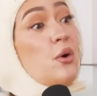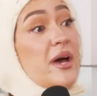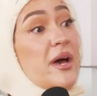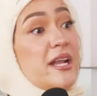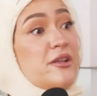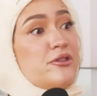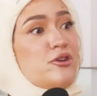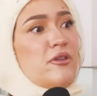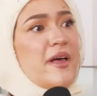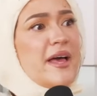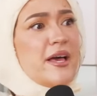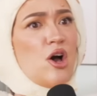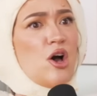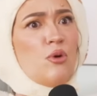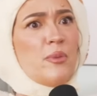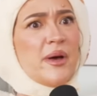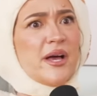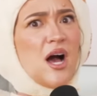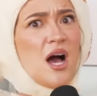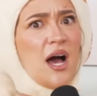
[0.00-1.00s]
in and they're like, oh
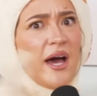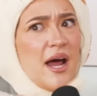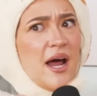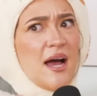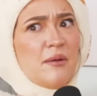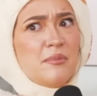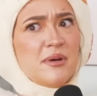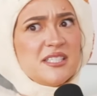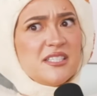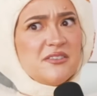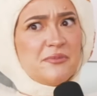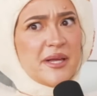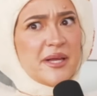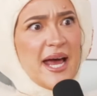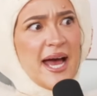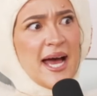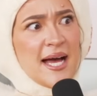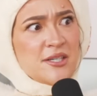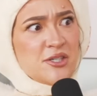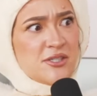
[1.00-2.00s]
my God, I must've been
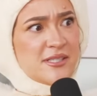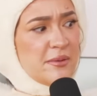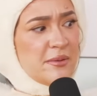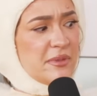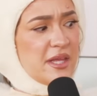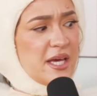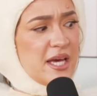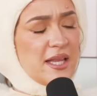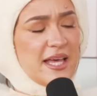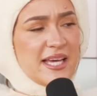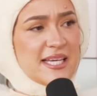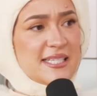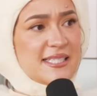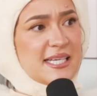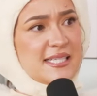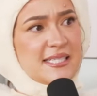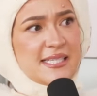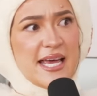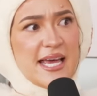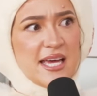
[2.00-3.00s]
hacked or something. Like it
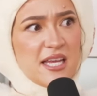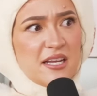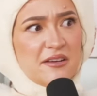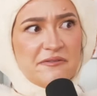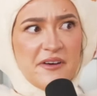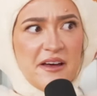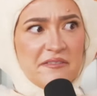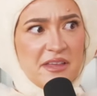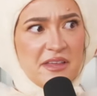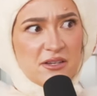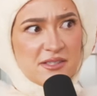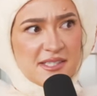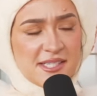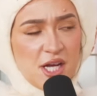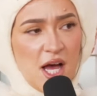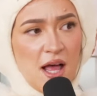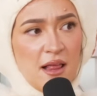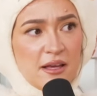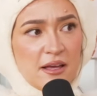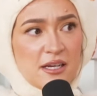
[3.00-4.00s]
says negative five thousand
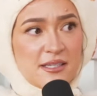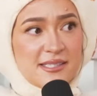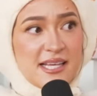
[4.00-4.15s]
dollars.